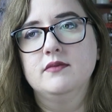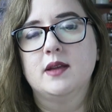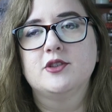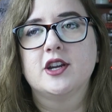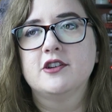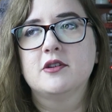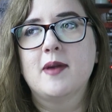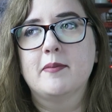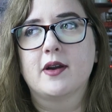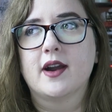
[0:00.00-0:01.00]
I'm trying to
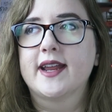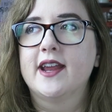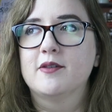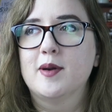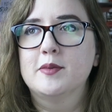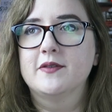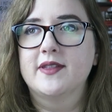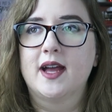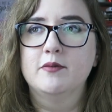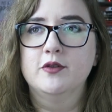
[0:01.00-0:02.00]
remember. I can't remember
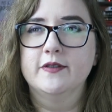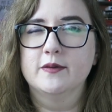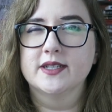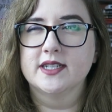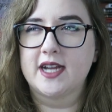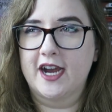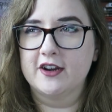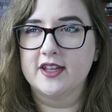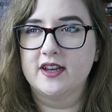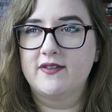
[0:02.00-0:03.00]
if that movie was
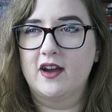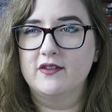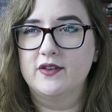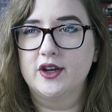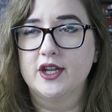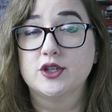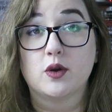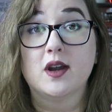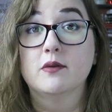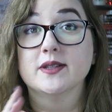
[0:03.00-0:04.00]
entirely in found footage
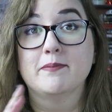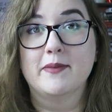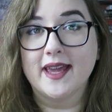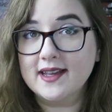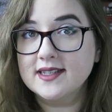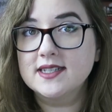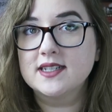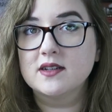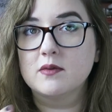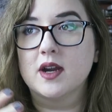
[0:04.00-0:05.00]
or it was
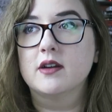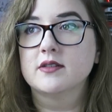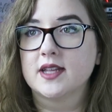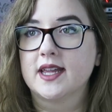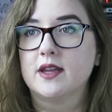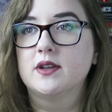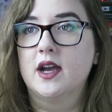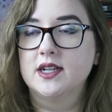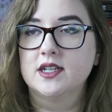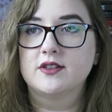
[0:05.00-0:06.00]
mixed, where it was would
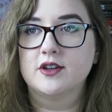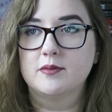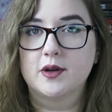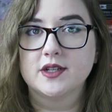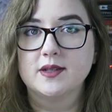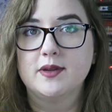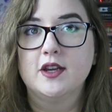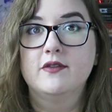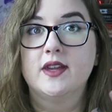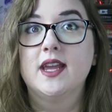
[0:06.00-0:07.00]
cut to third person
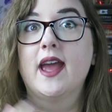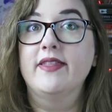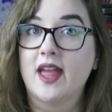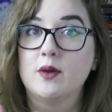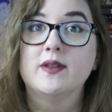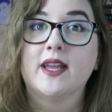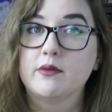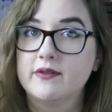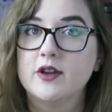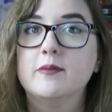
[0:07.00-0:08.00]
POV and then when they
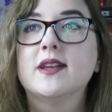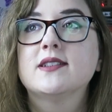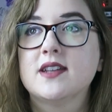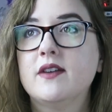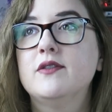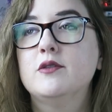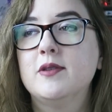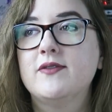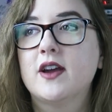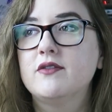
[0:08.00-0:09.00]
were filming stuff, it would
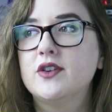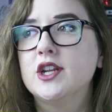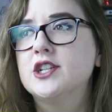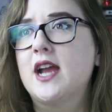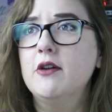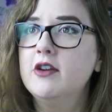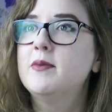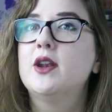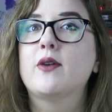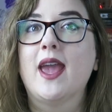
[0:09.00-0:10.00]
be found footage. I would
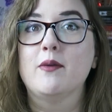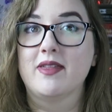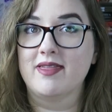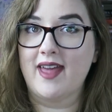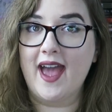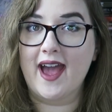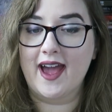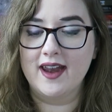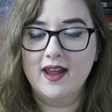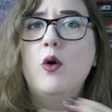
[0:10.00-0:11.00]
have been okay with
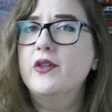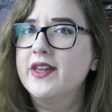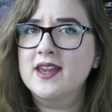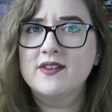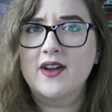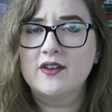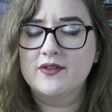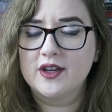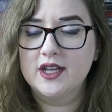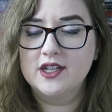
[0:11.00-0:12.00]
that. Whole thing in
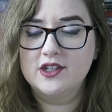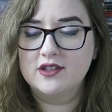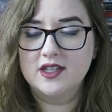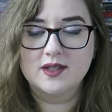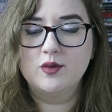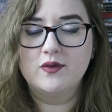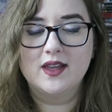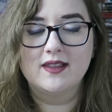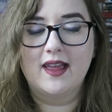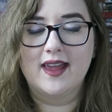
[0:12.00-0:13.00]
found footage, this
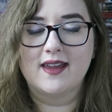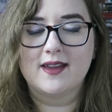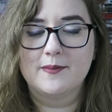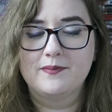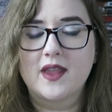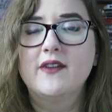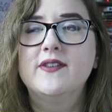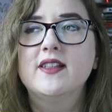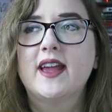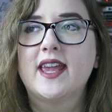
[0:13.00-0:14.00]
movie, like, I
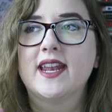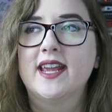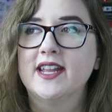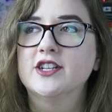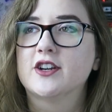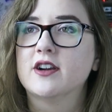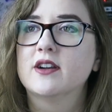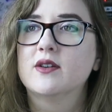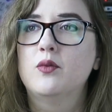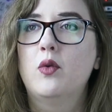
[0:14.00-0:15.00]
feel like it
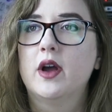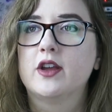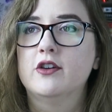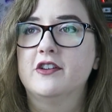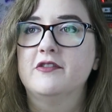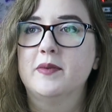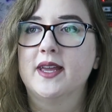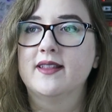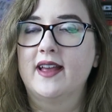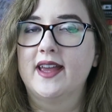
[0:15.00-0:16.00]
hindered what could have
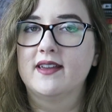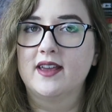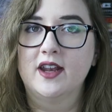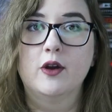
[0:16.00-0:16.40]
been like